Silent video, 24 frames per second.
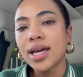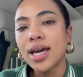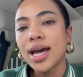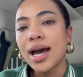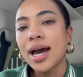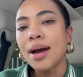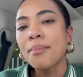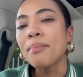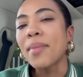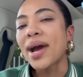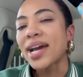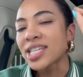
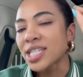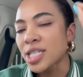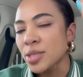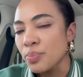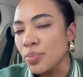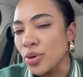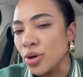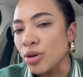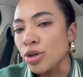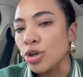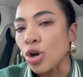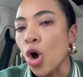My
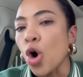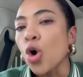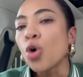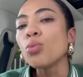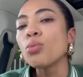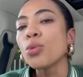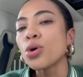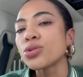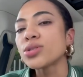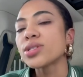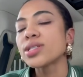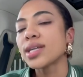spirit
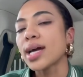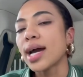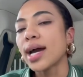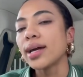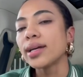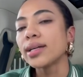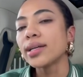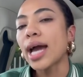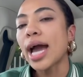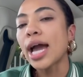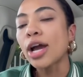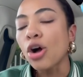almost died.
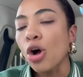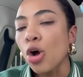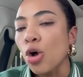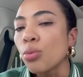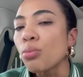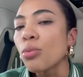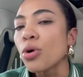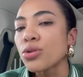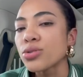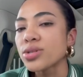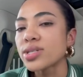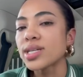I
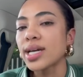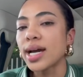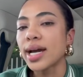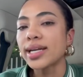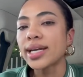almost died.